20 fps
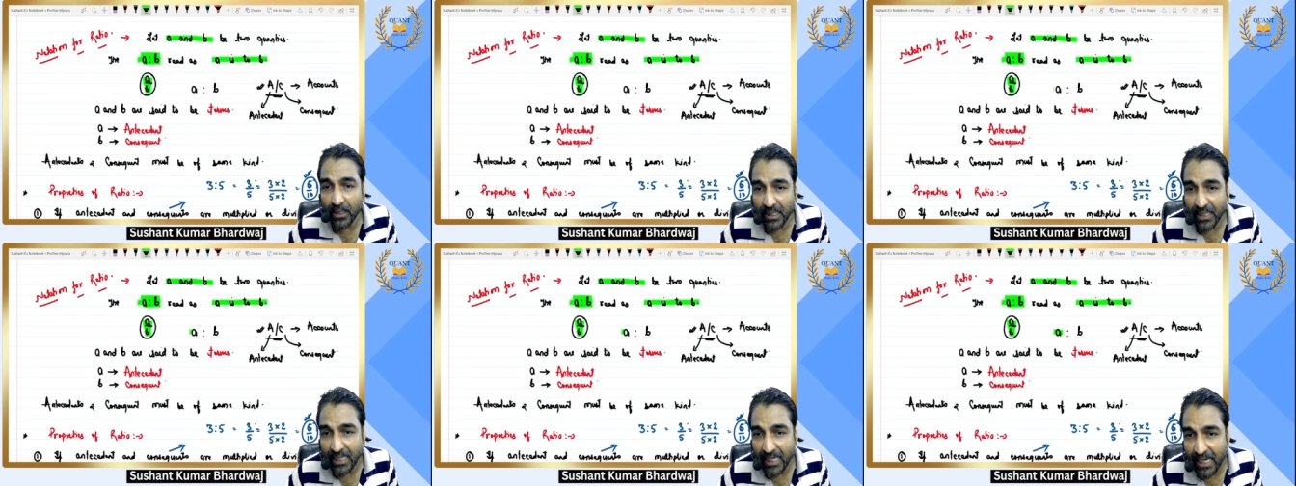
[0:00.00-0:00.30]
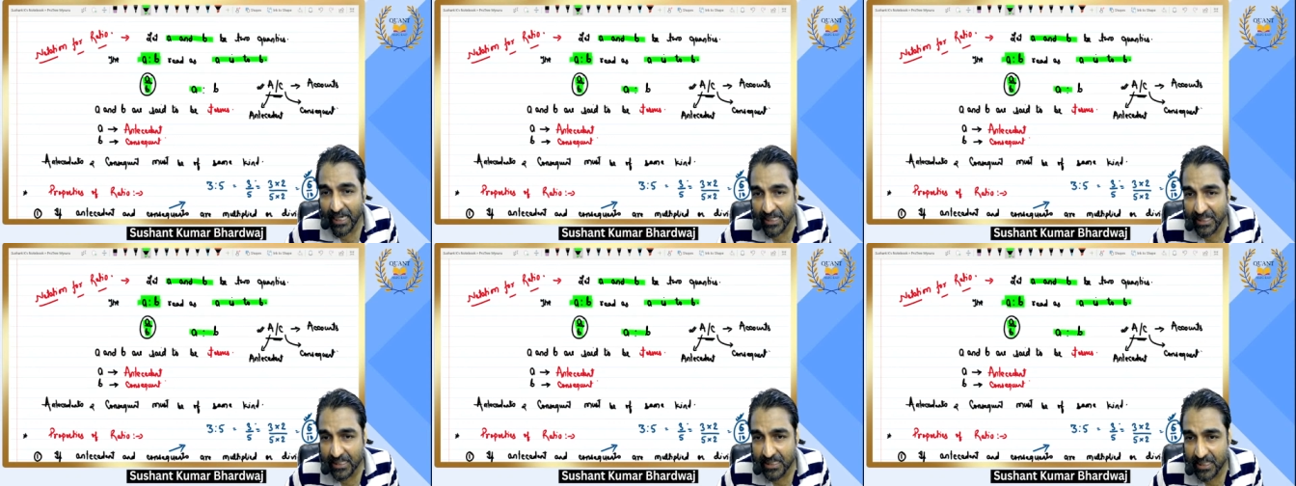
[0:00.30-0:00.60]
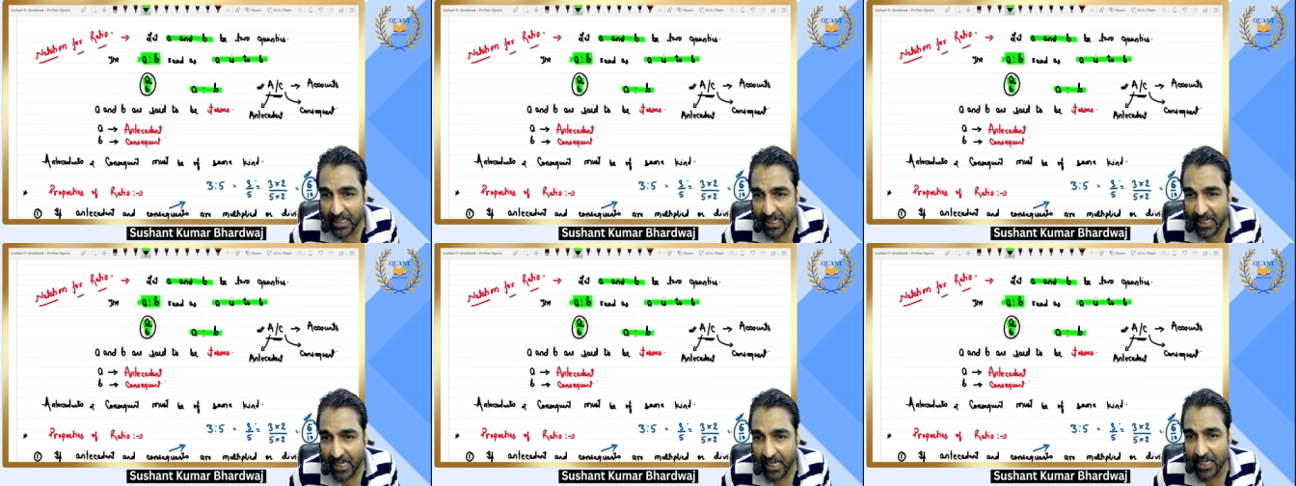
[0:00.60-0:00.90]
A in
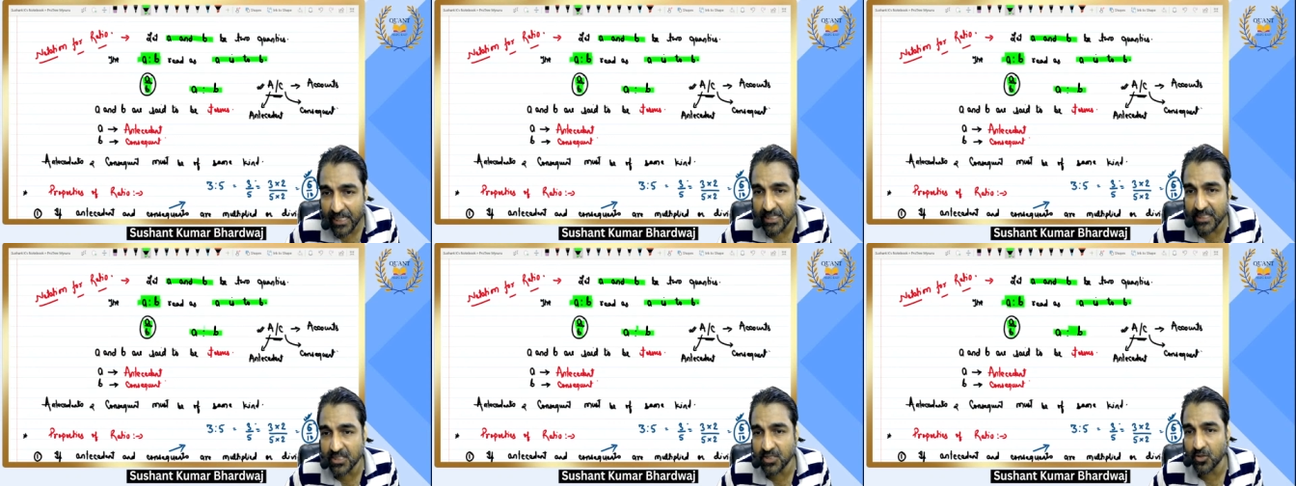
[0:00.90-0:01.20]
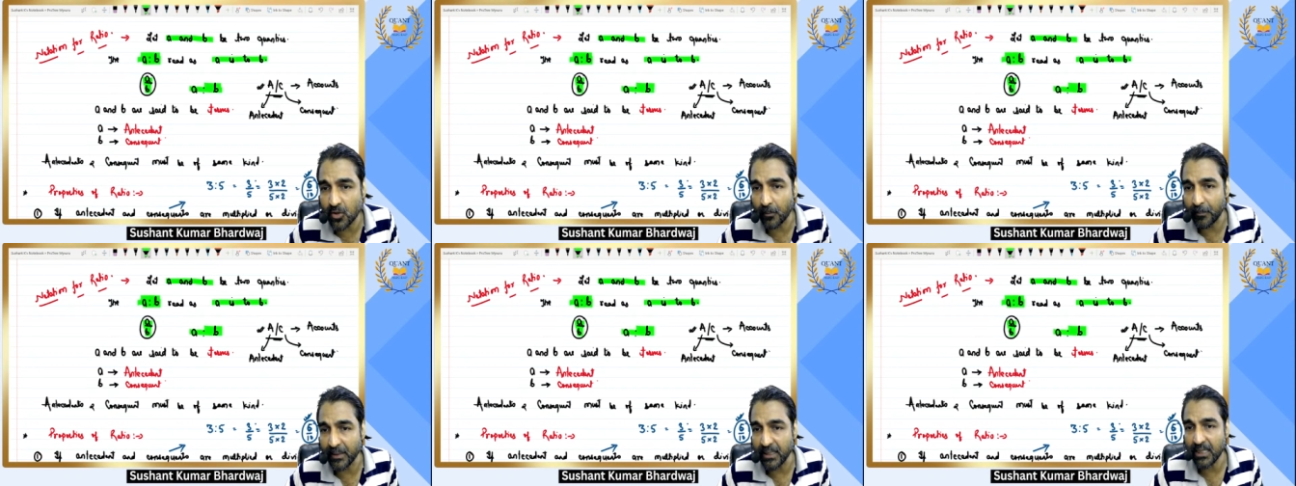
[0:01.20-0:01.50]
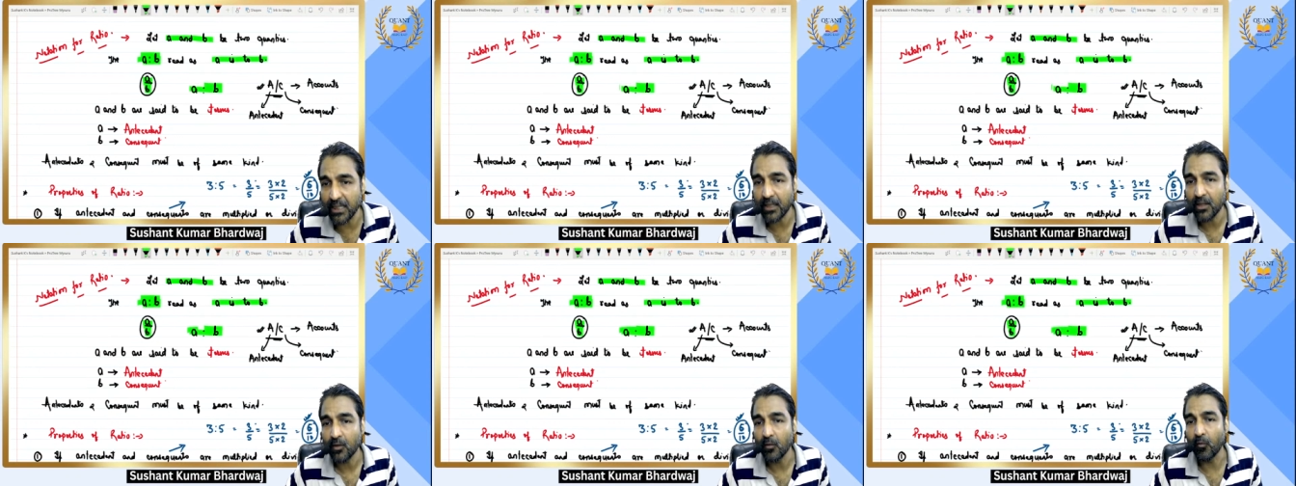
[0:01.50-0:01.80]
A is to
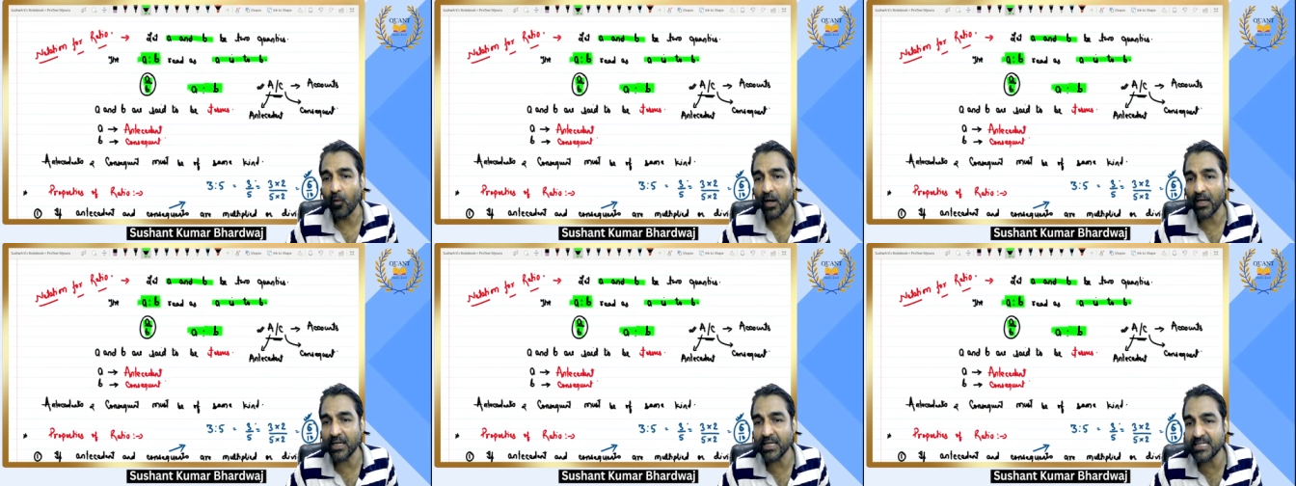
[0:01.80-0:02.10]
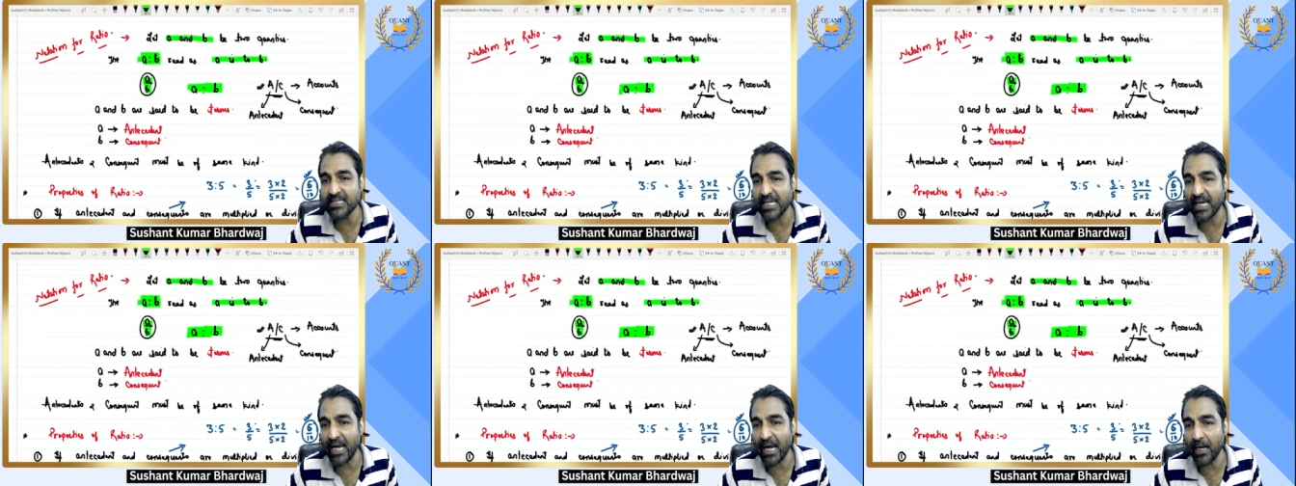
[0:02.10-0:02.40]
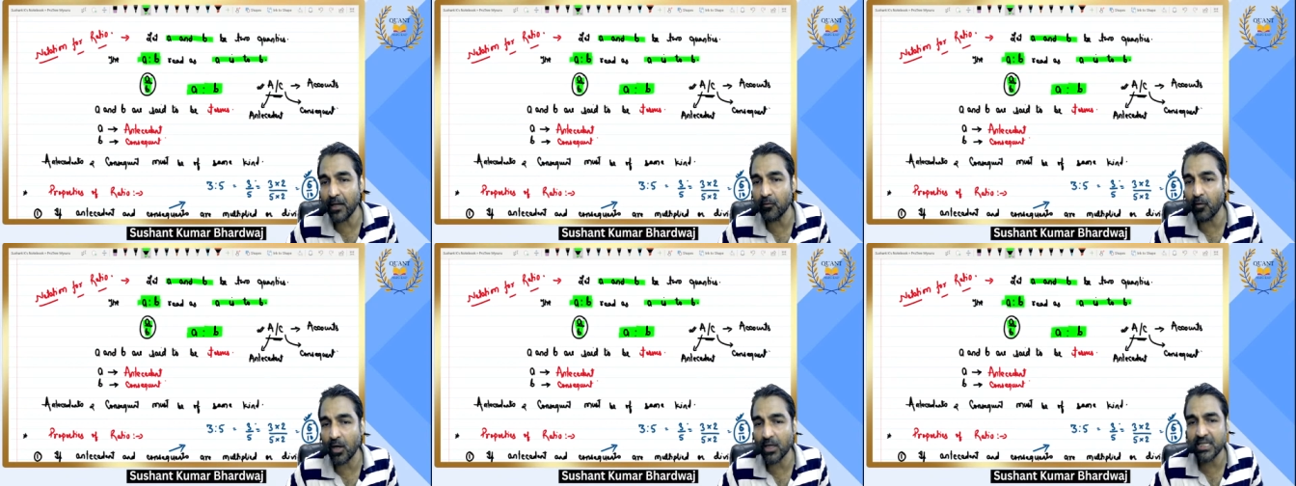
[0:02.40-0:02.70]
B, what is A and
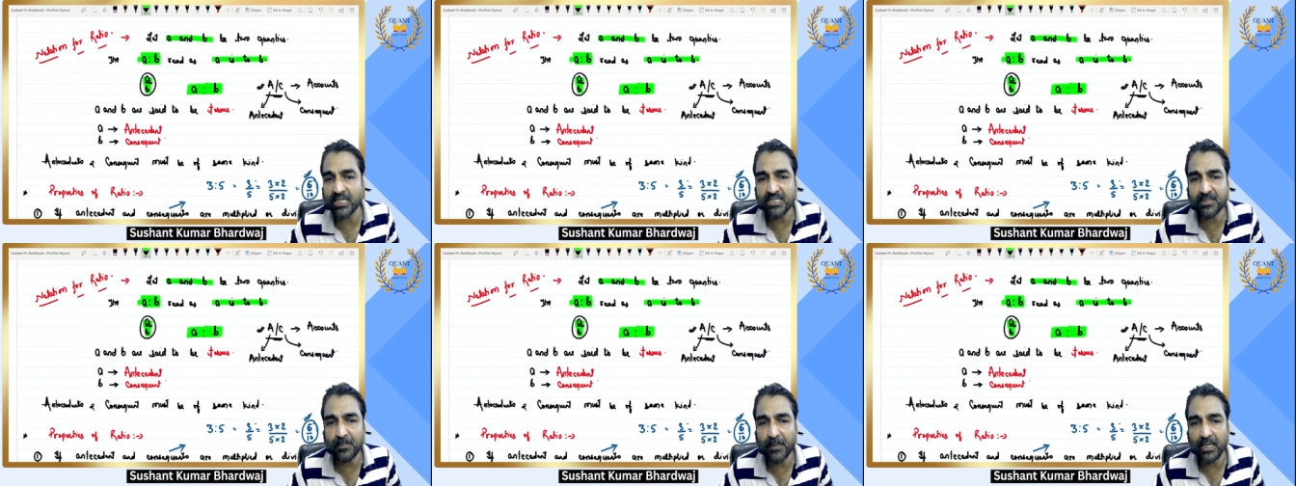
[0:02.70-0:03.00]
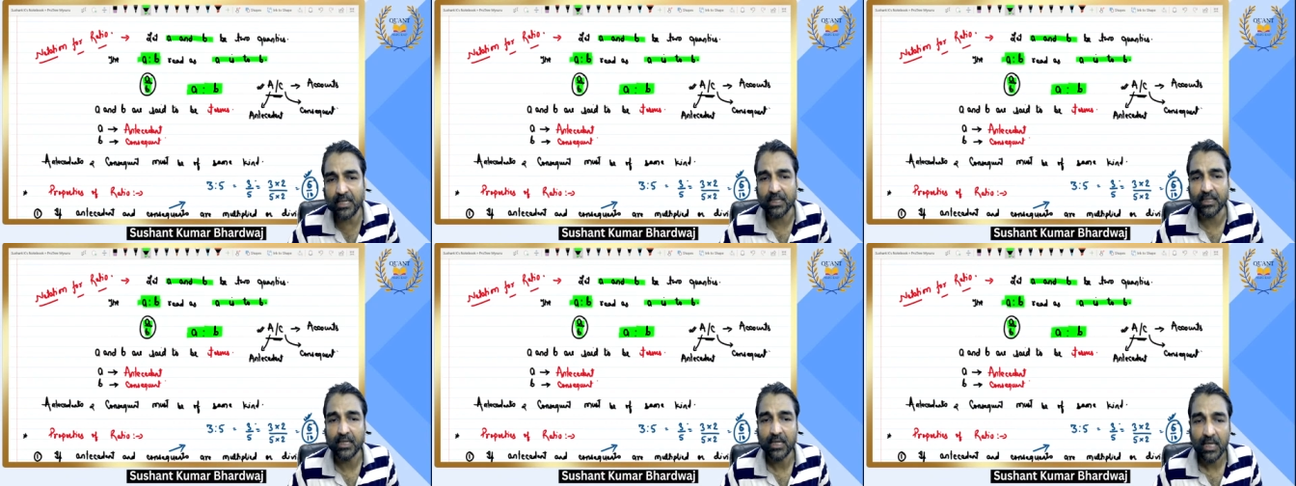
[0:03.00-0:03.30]
what is B?